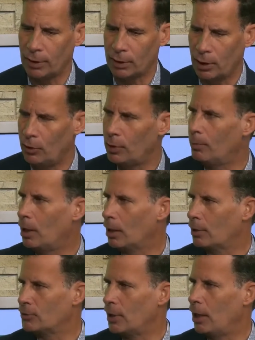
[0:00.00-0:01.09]
a code among
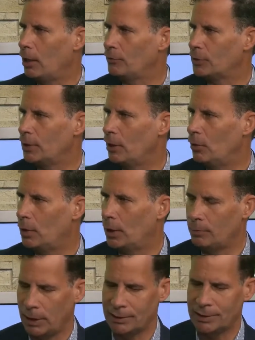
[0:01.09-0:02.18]
ourselves,
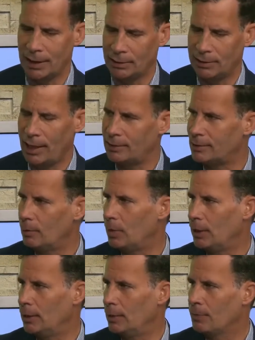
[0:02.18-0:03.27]
it tends to
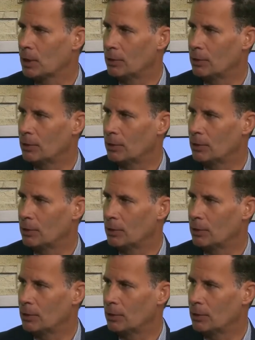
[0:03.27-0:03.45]
be